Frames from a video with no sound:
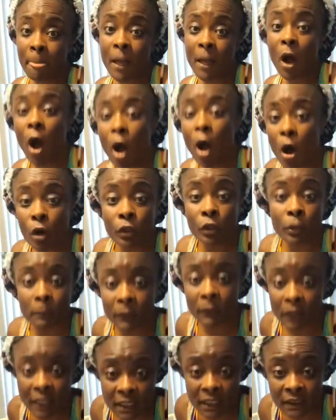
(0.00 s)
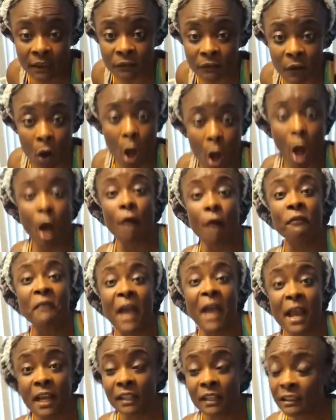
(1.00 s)
Oh, the police is, oh,
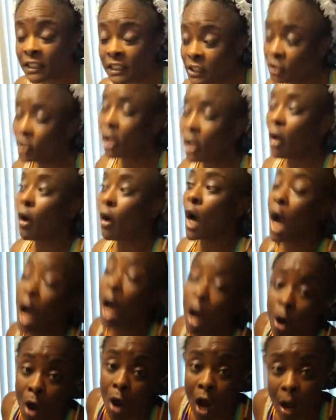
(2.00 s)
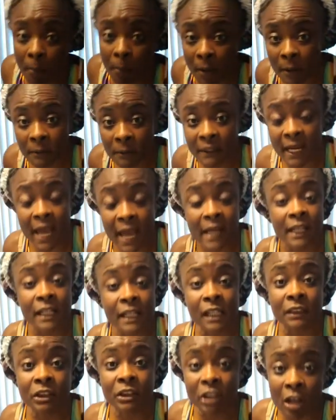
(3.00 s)
Fay is in jail. Oh, her baby daddy
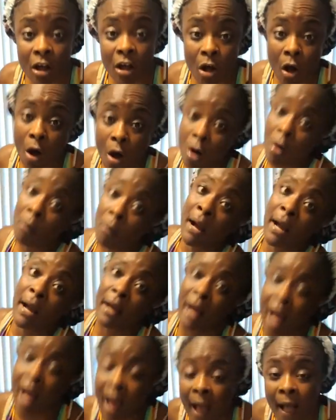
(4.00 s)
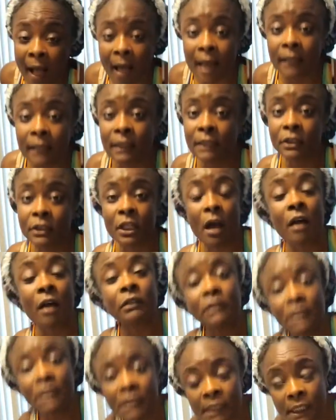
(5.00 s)
in jail. Oh my God. Did y'all
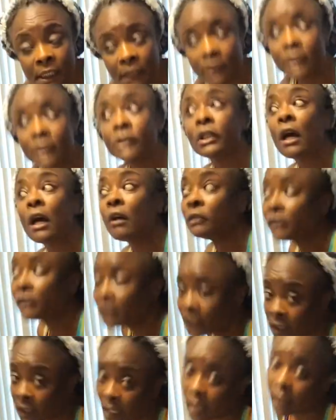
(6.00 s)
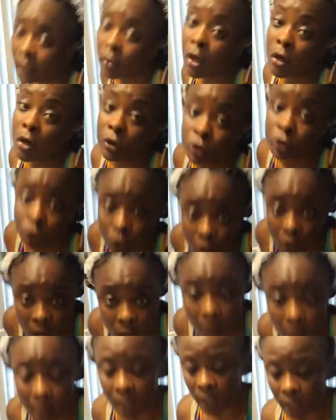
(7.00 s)
see this? Did y'all see that? Oh,
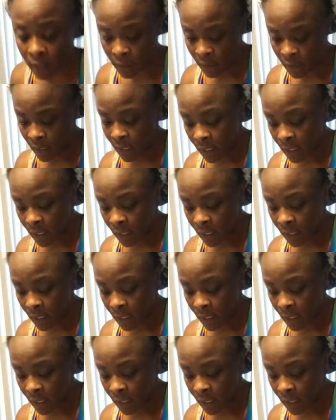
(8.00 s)
drama.